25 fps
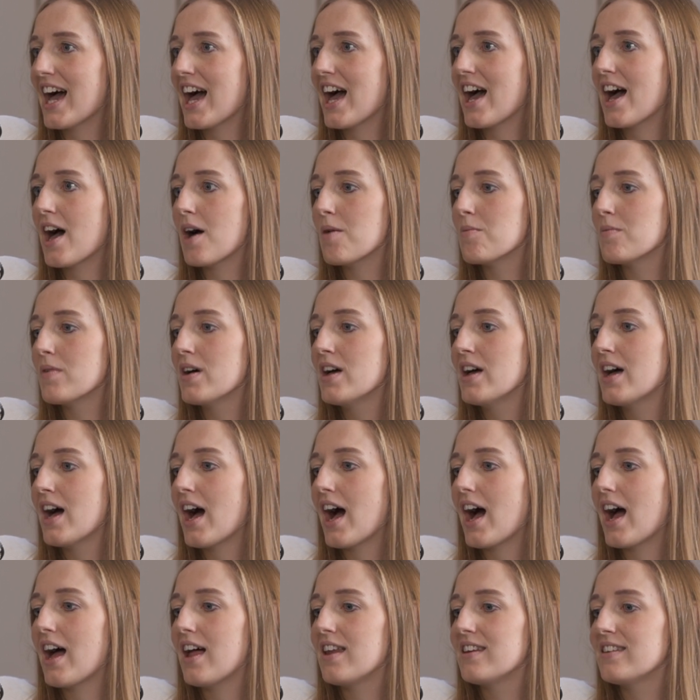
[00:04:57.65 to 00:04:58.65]

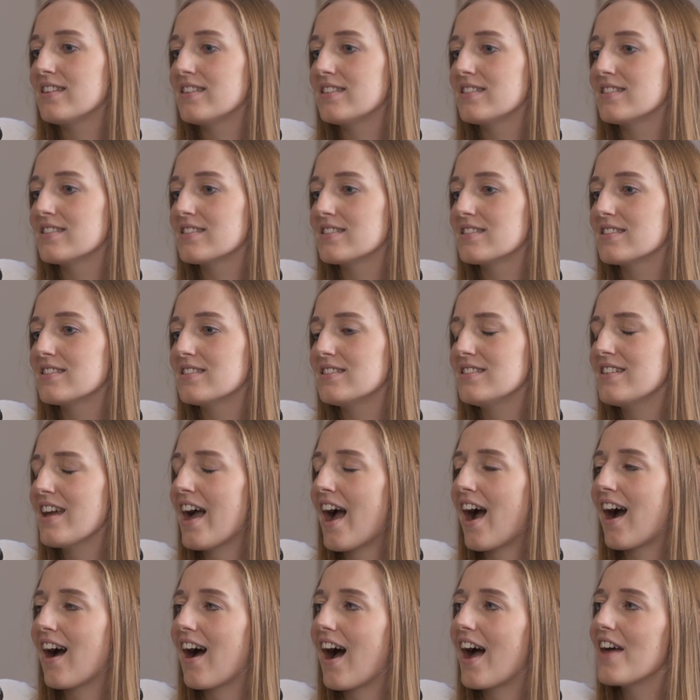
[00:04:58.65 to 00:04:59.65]
And
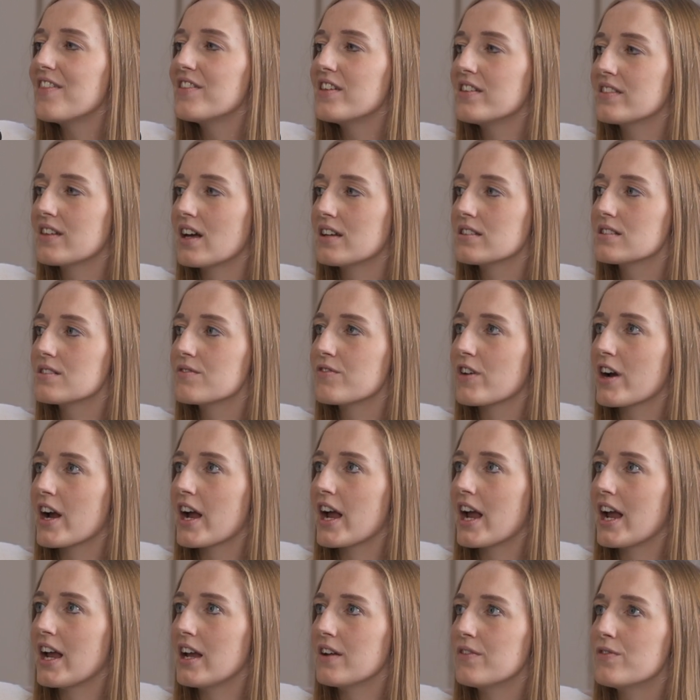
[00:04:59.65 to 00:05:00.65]
yeah, I think that's a
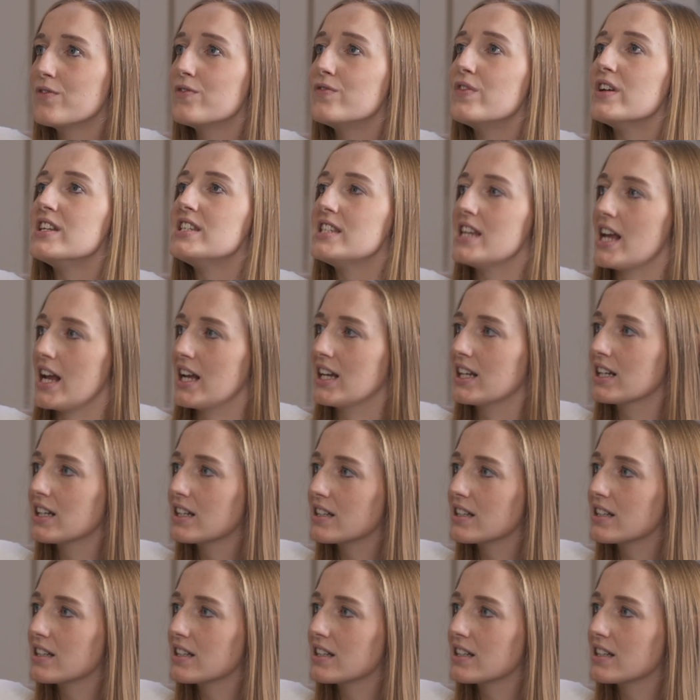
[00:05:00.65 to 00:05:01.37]
very fitting